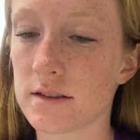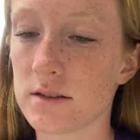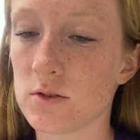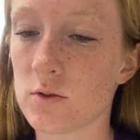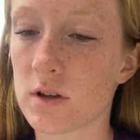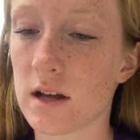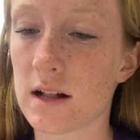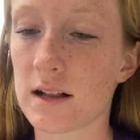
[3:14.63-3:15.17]

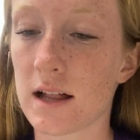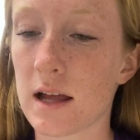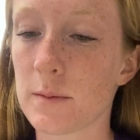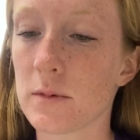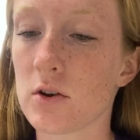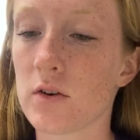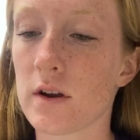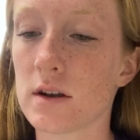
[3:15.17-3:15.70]
You can
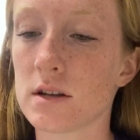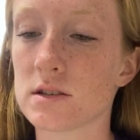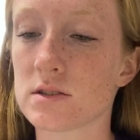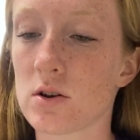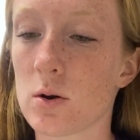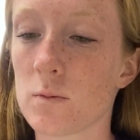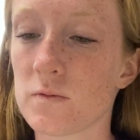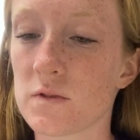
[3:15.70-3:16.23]
climb a granite
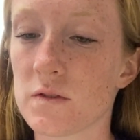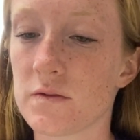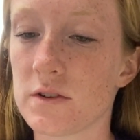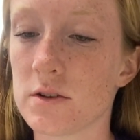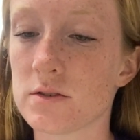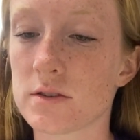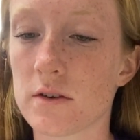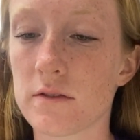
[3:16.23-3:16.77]
dome for
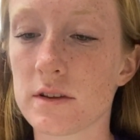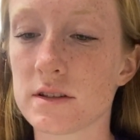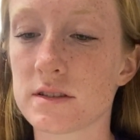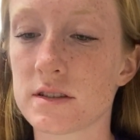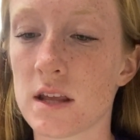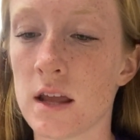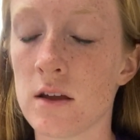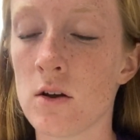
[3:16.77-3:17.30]
views over the
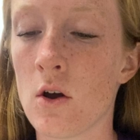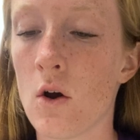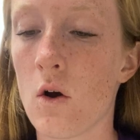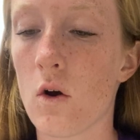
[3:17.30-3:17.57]
sea,